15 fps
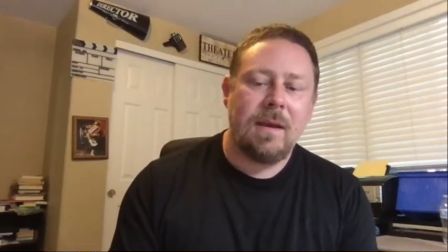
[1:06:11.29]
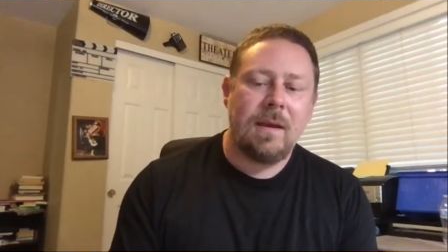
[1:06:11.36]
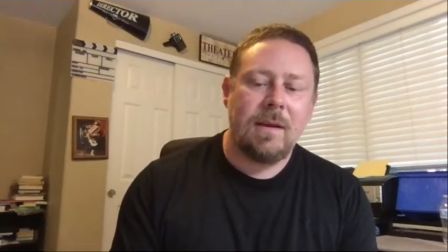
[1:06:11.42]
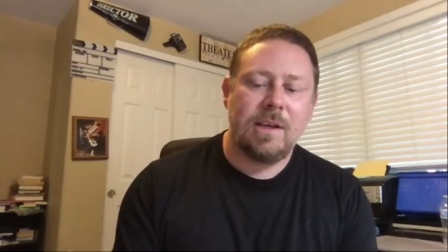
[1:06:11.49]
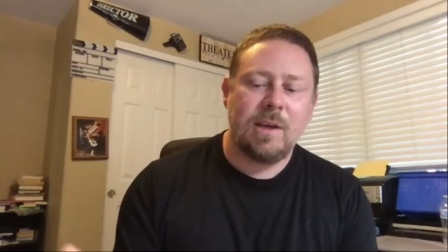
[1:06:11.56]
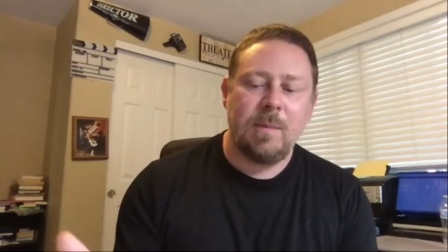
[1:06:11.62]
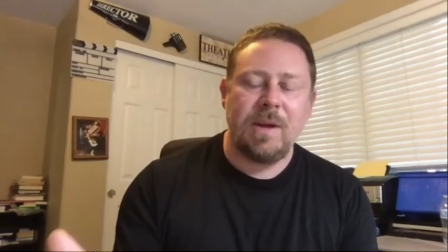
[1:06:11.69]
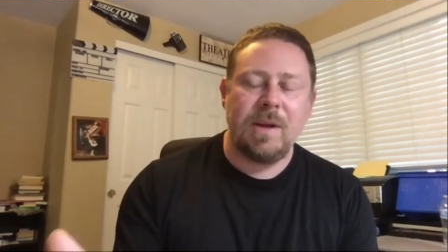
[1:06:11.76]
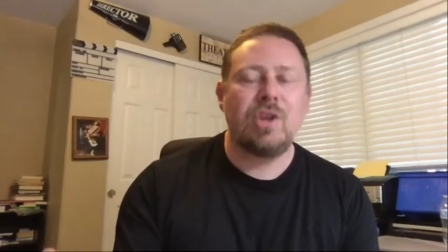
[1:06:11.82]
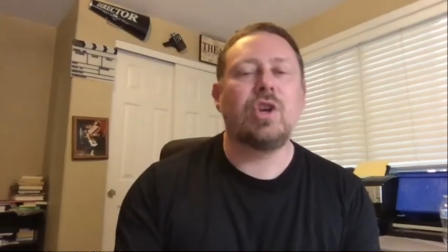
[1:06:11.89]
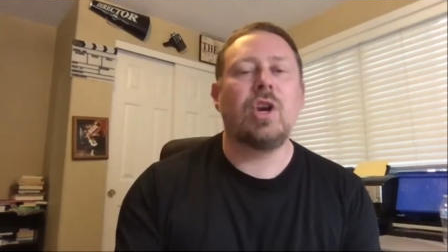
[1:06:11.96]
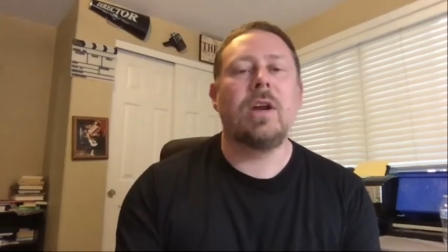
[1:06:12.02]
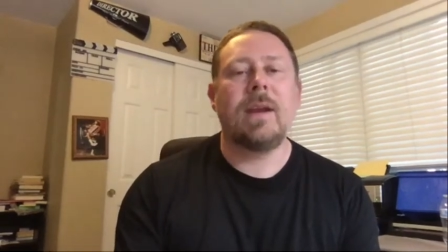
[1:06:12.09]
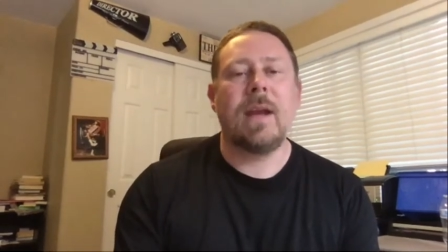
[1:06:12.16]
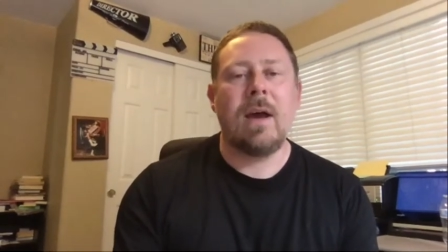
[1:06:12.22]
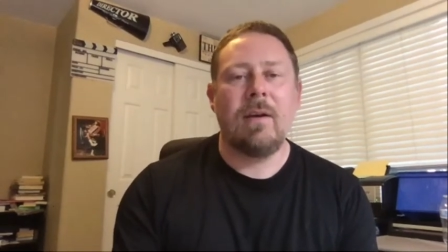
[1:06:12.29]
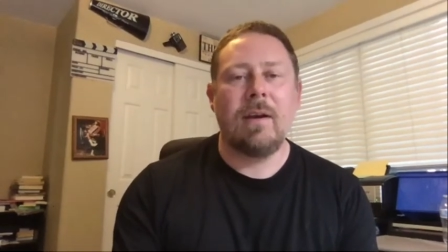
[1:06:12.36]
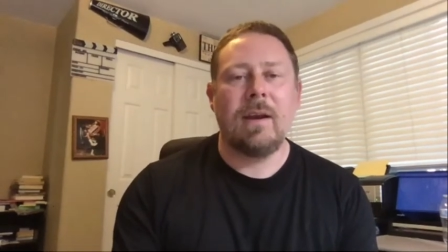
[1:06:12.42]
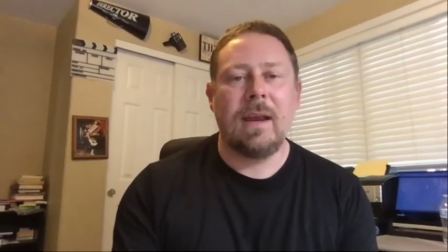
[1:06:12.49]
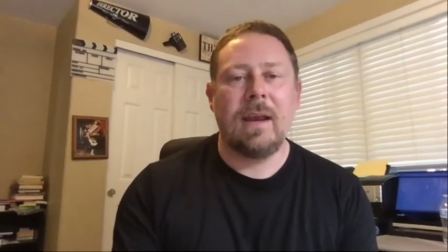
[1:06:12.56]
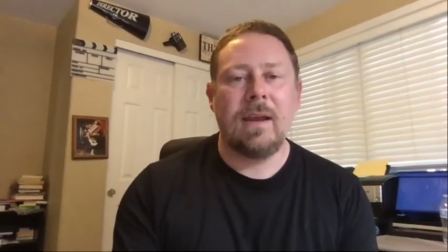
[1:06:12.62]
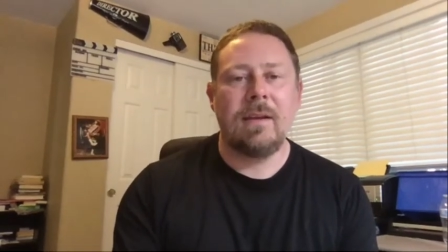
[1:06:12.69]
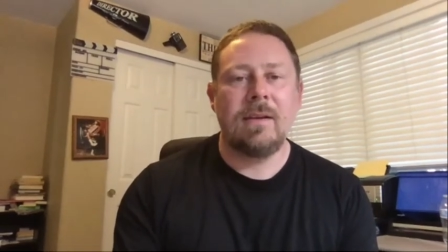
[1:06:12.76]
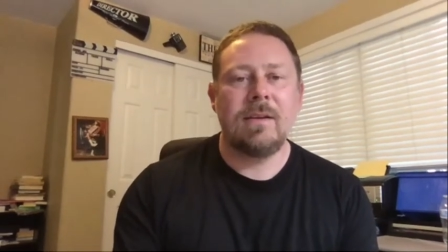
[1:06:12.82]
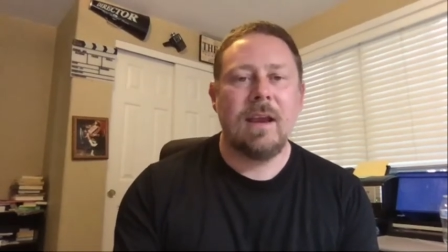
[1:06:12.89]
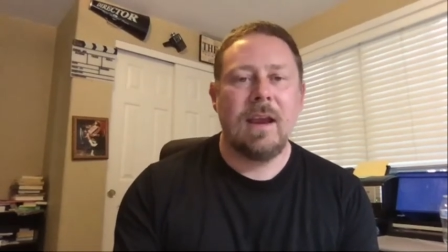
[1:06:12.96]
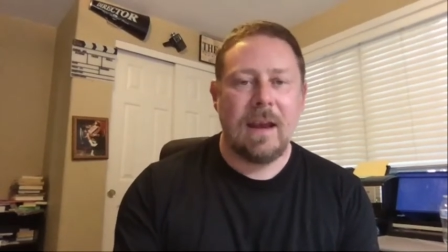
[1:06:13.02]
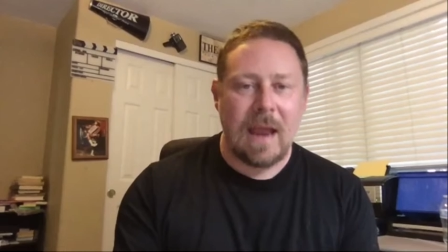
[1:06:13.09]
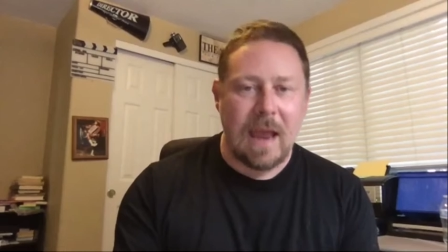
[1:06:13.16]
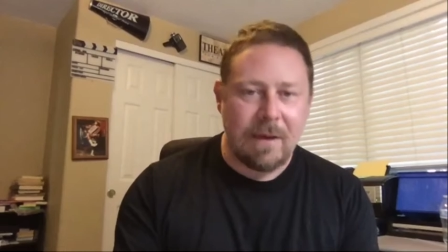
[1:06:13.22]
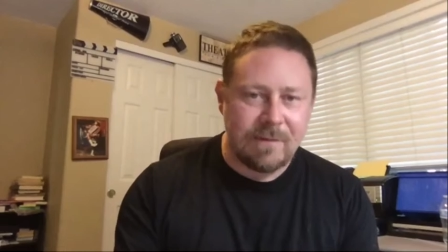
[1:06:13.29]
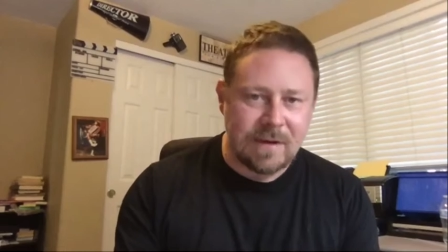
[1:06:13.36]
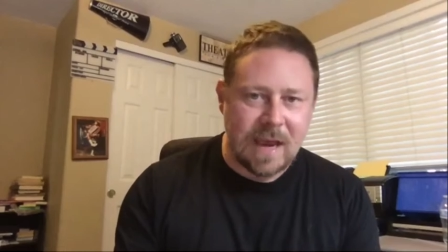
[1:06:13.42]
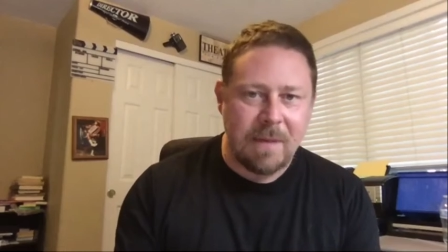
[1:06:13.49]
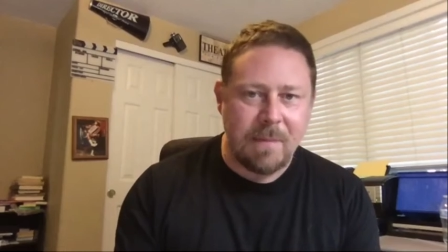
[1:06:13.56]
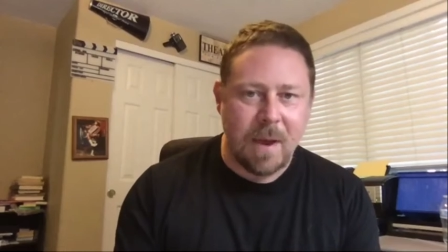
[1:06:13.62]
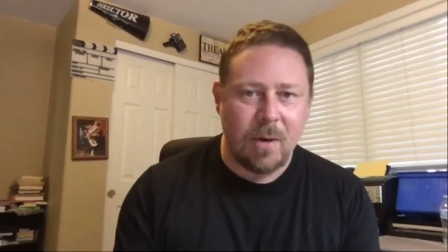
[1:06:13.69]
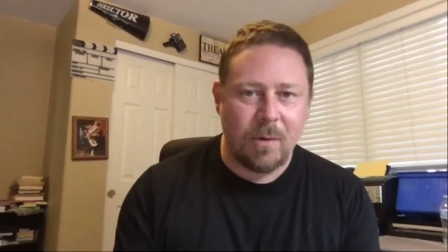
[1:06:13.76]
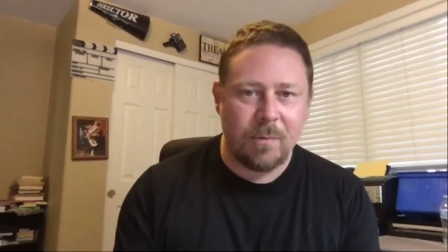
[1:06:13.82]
to be shut down again and have timeout.